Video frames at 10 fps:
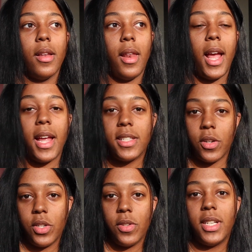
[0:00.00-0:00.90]
like I
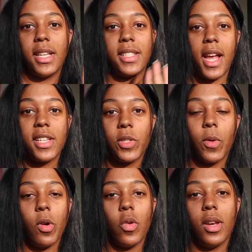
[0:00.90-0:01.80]
told you,
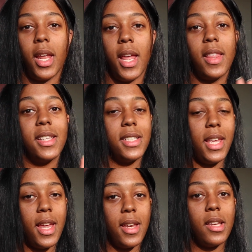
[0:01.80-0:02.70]
testosterone in the
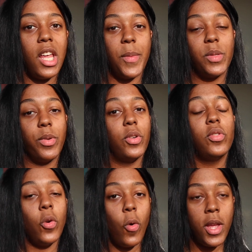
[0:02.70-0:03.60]
skin helps
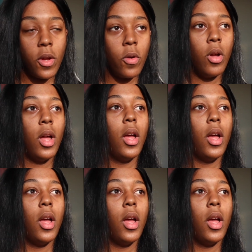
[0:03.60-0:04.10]
produce oil.